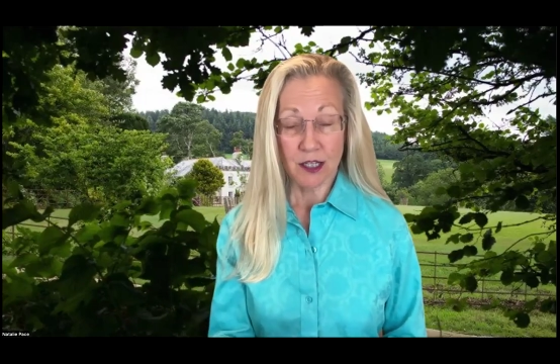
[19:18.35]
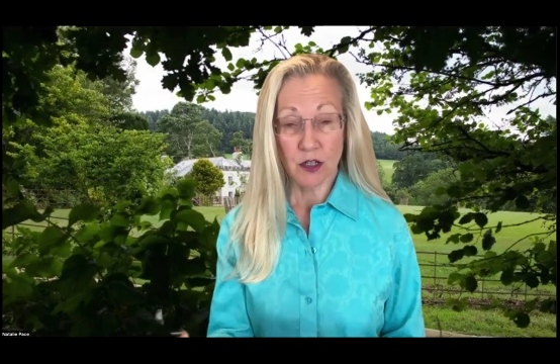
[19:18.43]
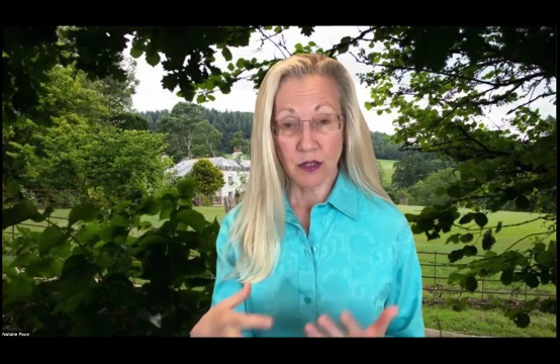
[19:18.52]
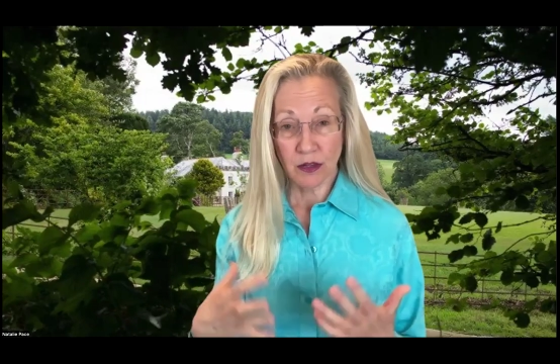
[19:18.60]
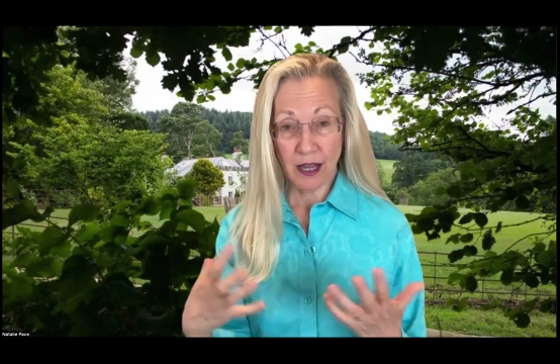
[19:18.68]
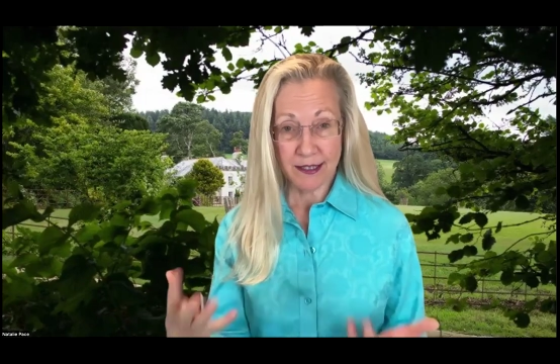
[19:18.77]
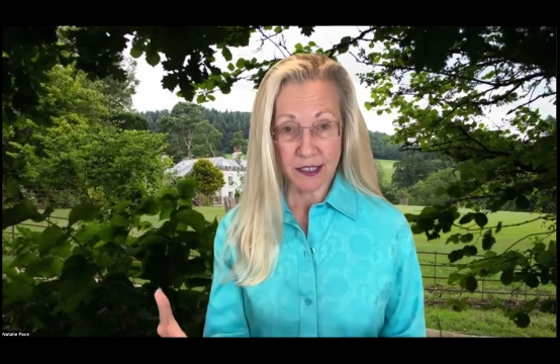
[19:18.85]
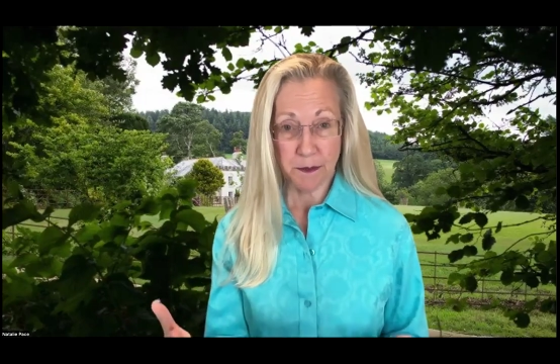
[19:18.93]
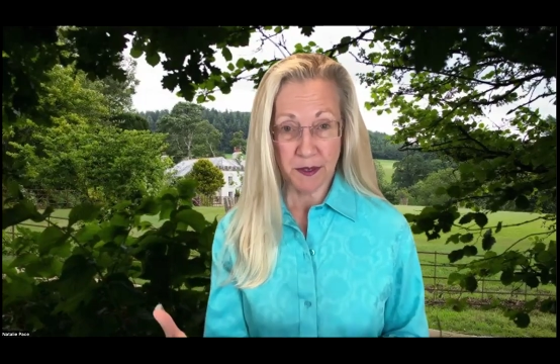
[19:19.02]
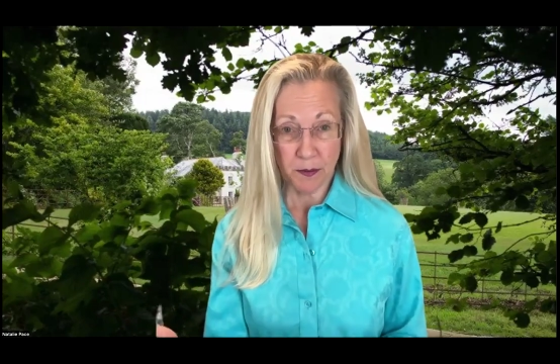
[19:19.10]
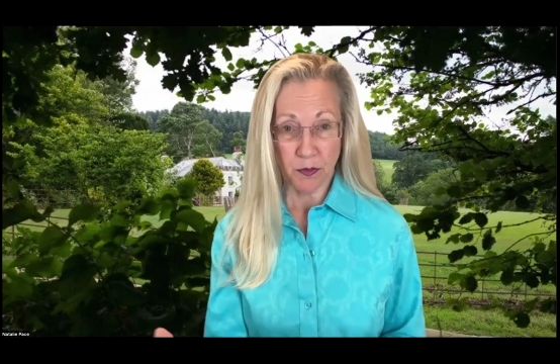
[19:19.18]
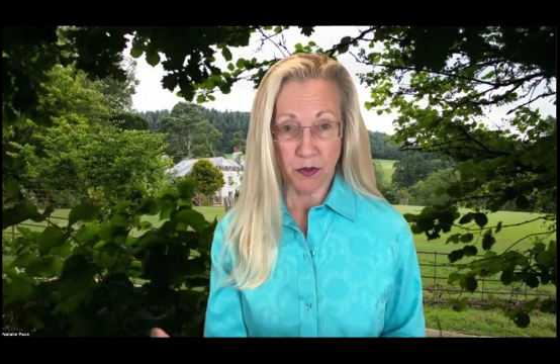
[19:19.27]
There are lots of
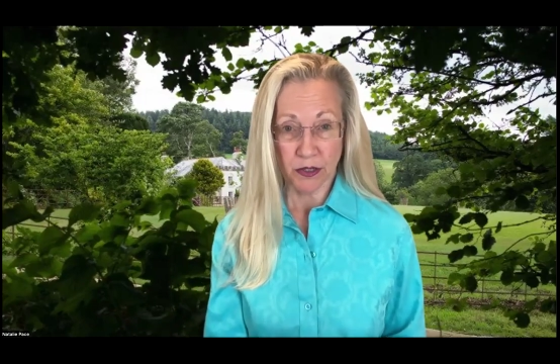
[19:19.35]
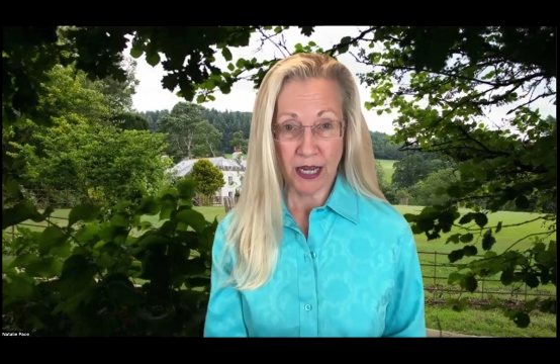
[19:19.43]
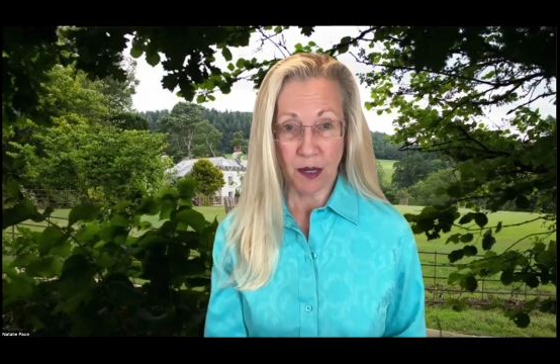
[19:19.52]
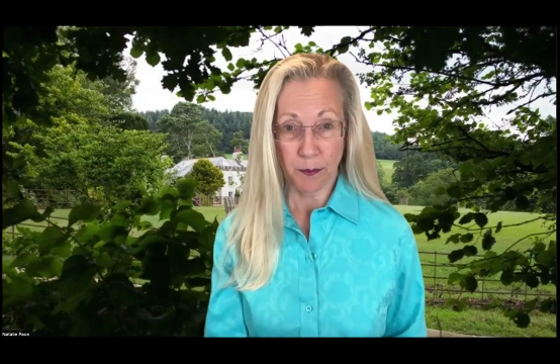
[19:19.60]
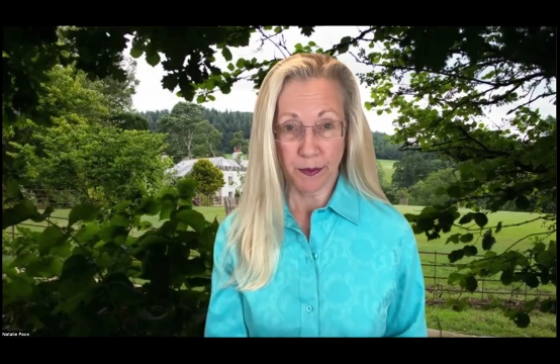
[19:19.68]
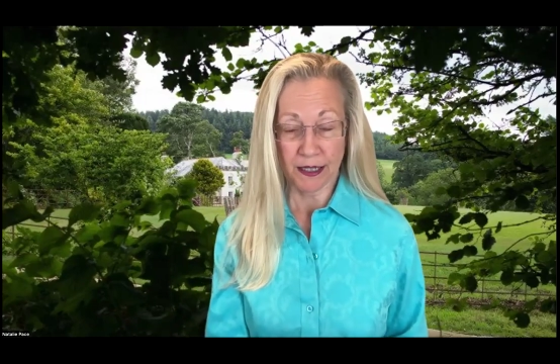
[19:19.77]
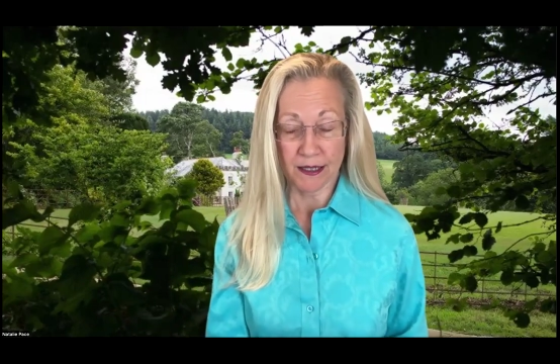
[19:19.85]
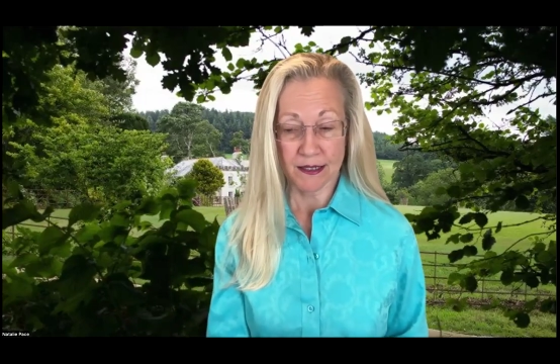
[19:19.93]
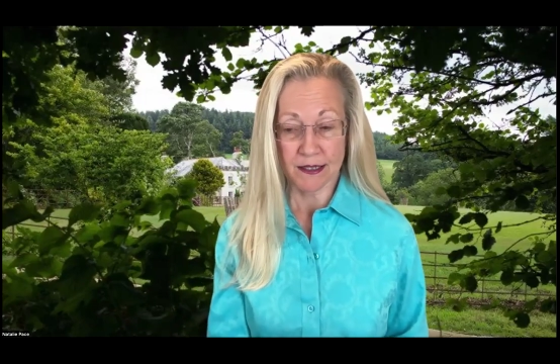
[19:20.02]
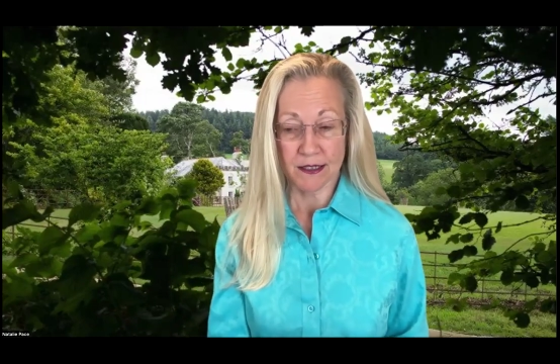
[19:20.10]
people that are helping us.